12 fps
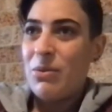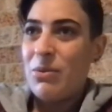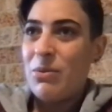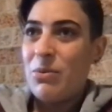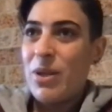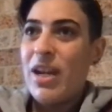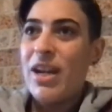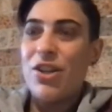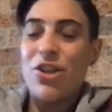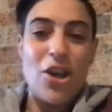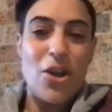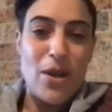we are
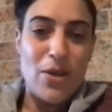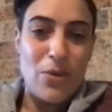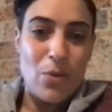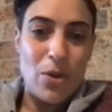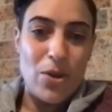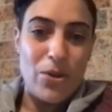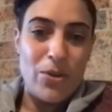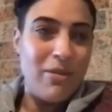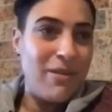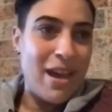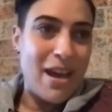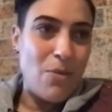showing the world
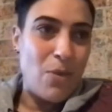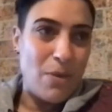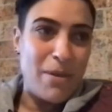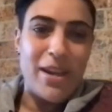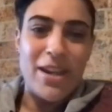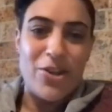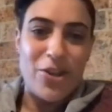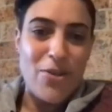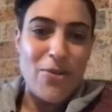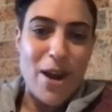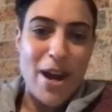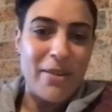how women can
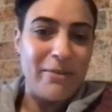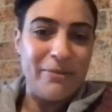generate